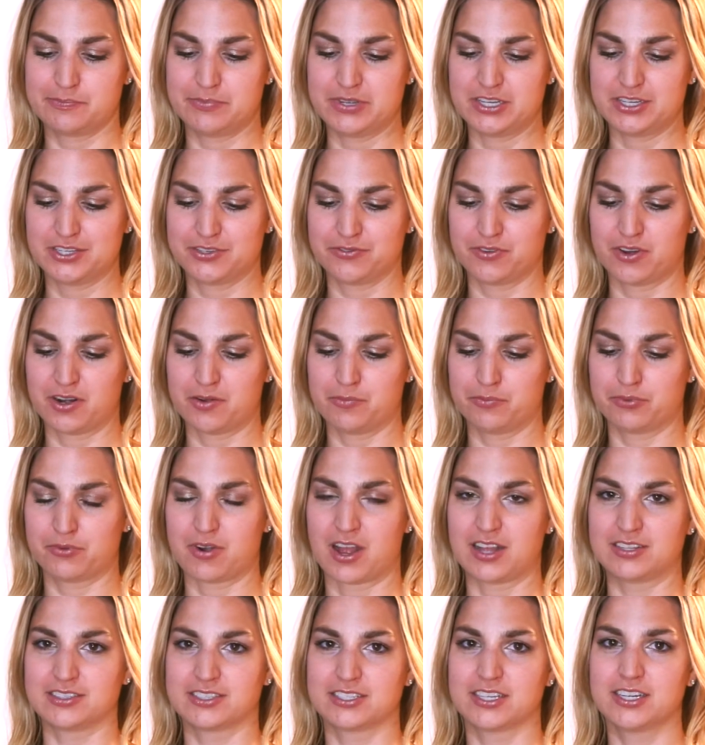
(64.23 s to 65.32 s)
Beachfront
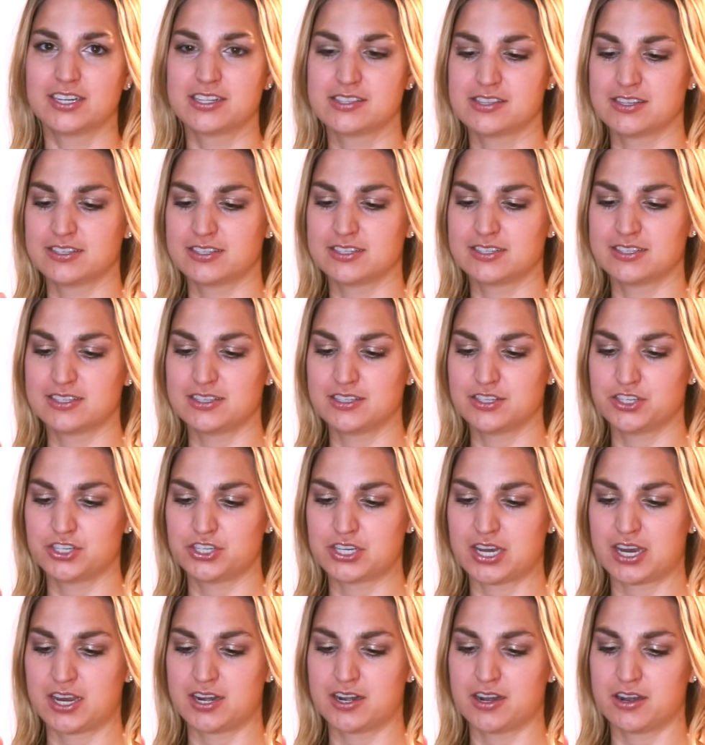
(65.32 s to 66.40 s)
Bronzer, and this is in the
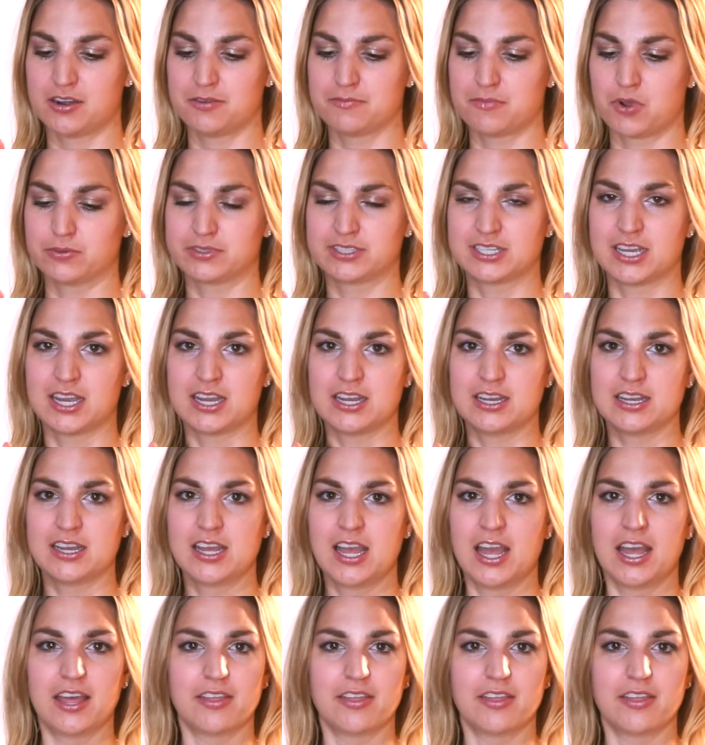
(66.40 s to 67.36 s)
shade Hermosa.